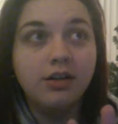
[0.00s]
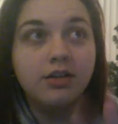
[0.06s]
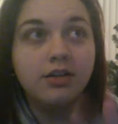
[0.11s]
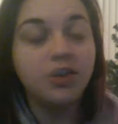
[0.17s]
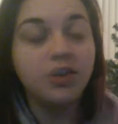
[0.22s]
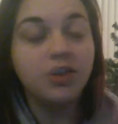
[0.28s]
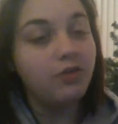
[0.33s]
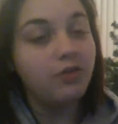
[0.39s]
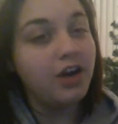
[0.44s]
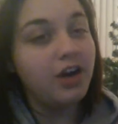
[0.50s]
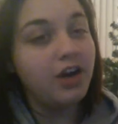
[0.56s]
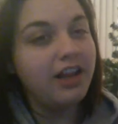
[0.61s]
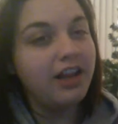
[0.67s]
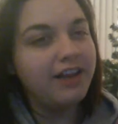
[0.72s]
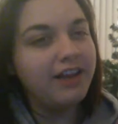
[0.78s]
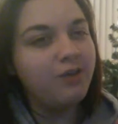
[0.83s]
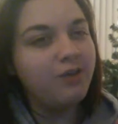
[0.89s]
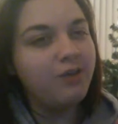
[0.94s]
So far I
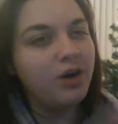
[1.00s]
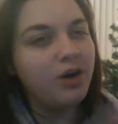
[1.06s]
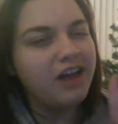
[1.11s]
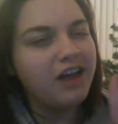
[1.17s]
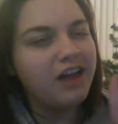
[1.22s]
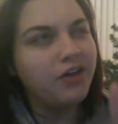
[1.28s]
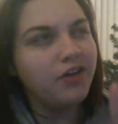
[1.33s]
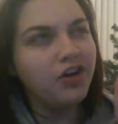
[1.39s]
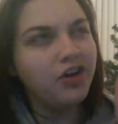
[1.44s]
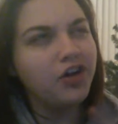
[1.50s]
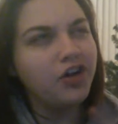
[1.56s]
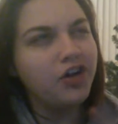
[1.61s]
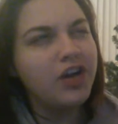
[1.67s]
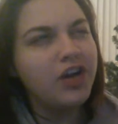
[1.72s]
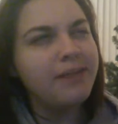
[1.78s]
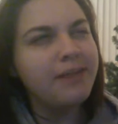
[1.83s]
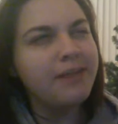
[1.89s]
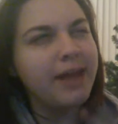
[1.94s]
like 4. I've heard
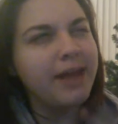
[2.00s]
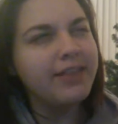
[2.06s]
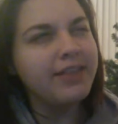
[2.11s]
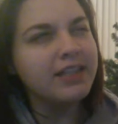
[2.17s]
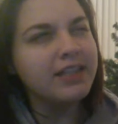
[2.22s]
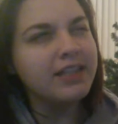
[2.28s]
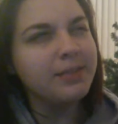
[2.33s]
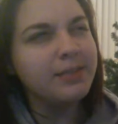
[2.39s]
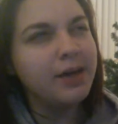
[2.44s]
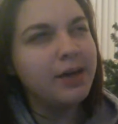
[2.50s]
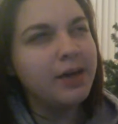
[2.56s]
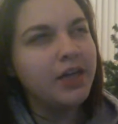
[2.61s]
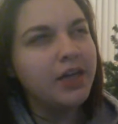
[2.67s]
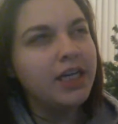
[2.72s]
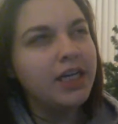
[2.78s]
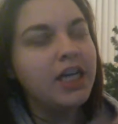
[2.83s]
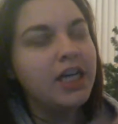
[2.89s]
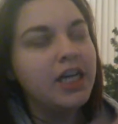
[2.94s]
good and bad things
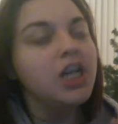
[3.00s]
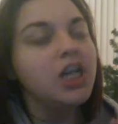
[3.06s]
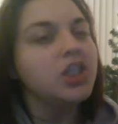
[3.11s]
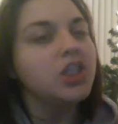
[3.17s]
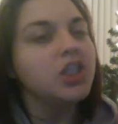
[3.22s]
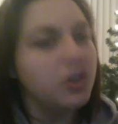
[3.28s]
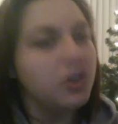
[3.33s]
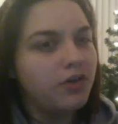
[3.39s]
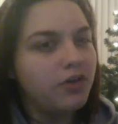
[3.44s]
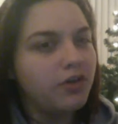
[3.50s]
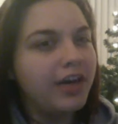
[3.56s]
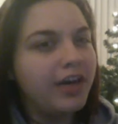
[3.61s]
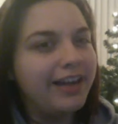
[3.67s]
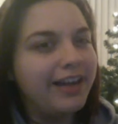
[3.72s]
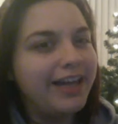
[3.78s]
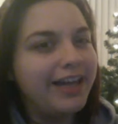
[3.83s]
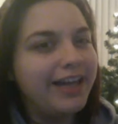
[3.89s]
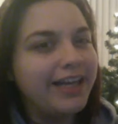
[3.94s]
about it. So far
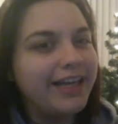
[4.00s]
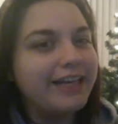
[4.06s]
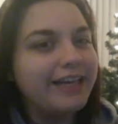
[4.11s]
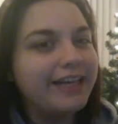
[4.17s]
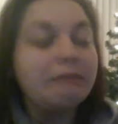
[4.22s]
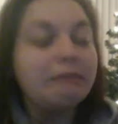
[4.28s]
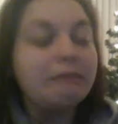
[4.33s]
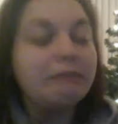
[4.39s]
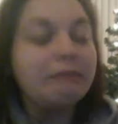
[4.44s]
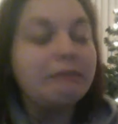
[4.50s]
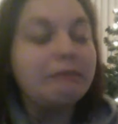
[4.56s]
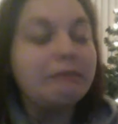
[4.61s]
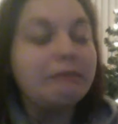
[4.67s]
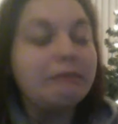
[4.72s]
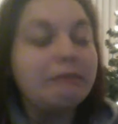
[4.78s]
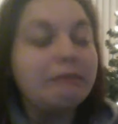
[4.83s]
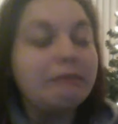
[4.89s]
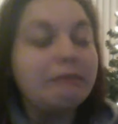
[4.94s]
I like it. I'm
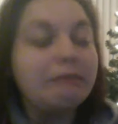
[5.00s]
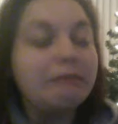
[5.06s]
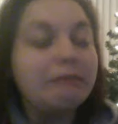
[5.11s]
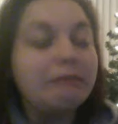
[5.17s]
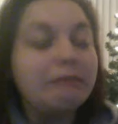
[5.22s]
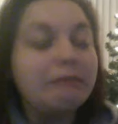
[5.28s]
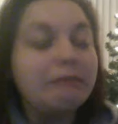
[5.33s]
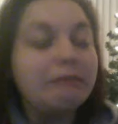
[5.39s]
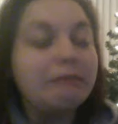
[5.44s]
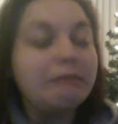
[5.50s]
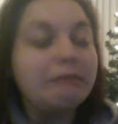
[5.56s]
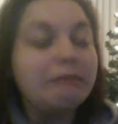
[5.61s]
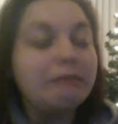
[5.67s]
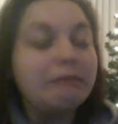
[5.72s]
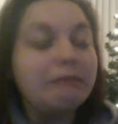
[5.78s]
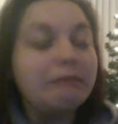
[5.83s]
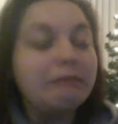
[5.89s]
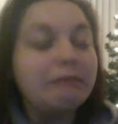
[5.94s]
also currently
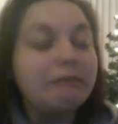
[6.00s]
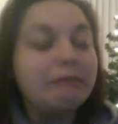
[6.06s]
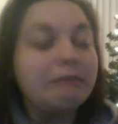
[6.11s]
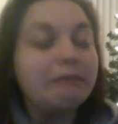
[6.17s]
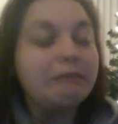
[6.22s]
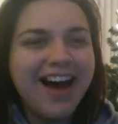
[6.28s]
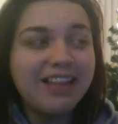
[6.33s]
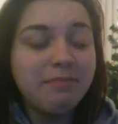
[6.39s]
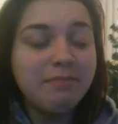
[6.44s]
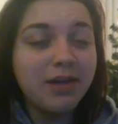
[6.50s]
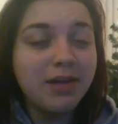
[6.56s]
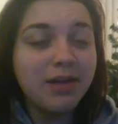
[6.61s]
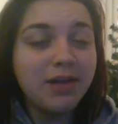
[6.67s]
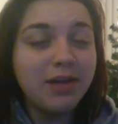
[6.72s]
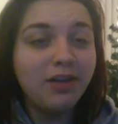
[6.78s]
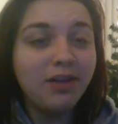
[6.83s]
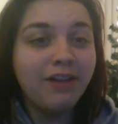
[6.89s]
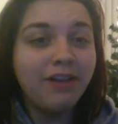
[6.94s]
in the
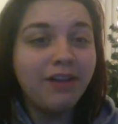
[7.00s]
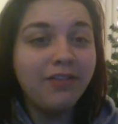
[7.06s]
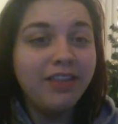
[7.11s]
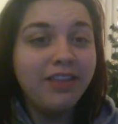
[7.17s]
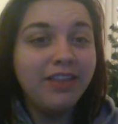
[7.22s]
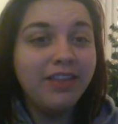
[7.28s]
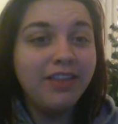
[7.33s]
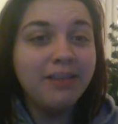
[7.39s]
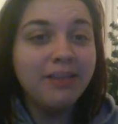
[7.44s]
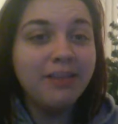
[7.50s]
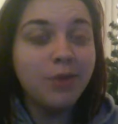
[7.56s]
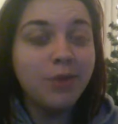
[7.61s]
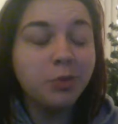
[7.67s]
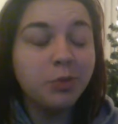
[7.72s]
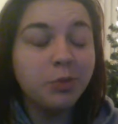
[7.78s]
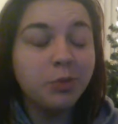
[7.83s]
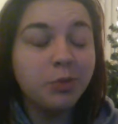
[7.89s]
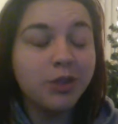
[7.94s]
middle of the
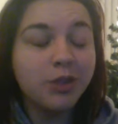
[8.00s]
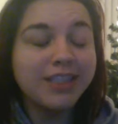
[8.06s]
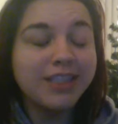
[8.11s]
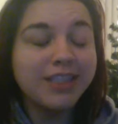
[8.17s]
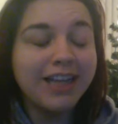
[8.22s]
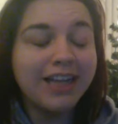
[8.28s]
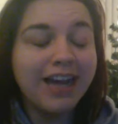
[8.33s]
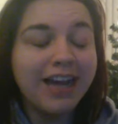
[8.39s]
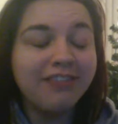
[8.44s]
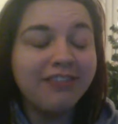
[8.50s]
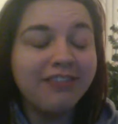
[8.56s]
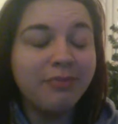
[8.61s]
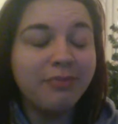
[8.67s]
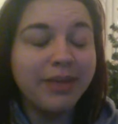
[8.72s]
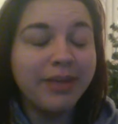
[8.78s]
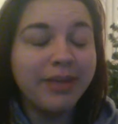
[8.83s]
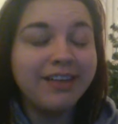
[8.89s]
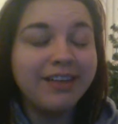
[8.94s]
most books that
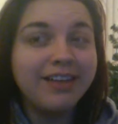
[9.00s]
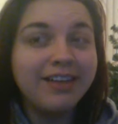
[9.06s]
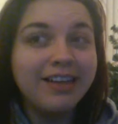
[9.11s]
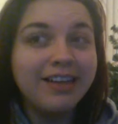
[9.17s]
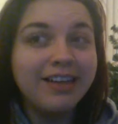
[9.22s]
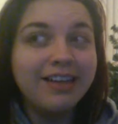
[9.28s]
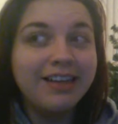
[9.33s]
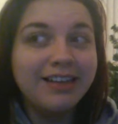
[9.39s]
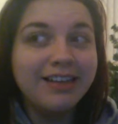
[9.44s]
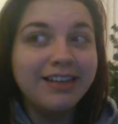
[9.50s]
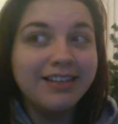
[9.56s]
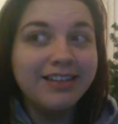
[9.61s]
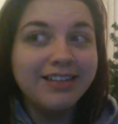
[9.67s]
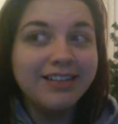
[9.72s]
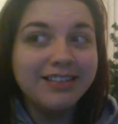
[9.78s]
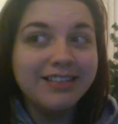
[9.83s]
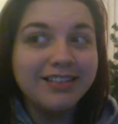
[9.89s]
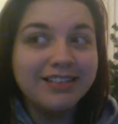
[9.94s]
I've been
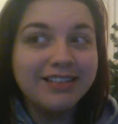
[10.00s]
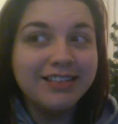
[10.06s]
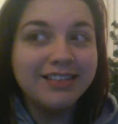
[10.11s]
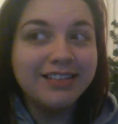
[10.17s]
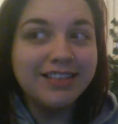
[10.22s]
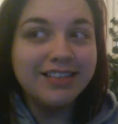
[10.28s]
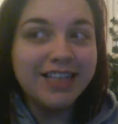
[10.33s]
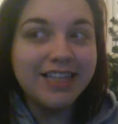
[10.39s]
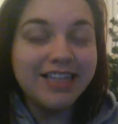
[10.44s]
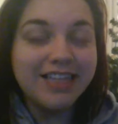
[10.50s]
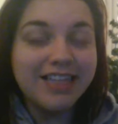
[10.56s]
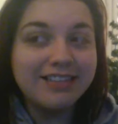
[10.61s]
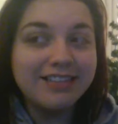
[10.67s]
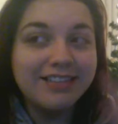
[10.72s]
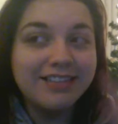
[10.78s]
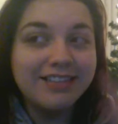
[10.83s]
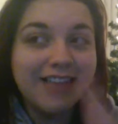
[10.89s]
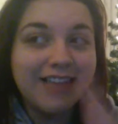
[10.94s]

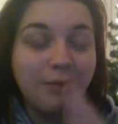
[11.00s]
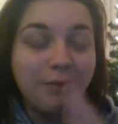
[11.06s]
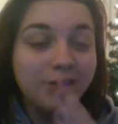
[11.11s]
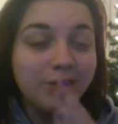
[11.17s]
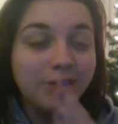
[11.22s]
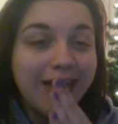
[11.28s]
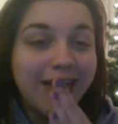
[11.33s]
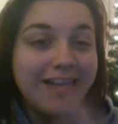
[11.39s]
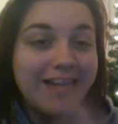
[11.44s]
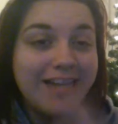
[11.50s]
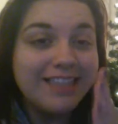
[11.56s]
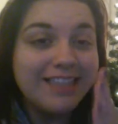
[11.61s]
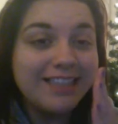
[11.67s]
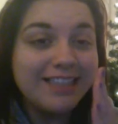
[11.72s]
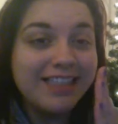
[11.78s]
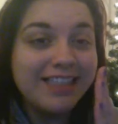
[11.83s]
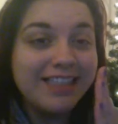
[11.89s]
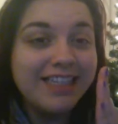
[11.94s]
in
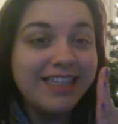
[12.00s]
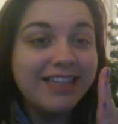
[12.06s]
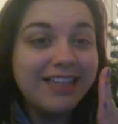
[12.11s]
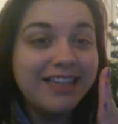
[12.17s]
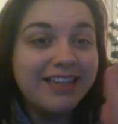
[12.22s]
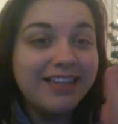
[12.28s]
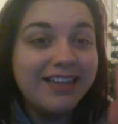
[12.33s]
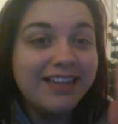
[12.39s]
simultaneously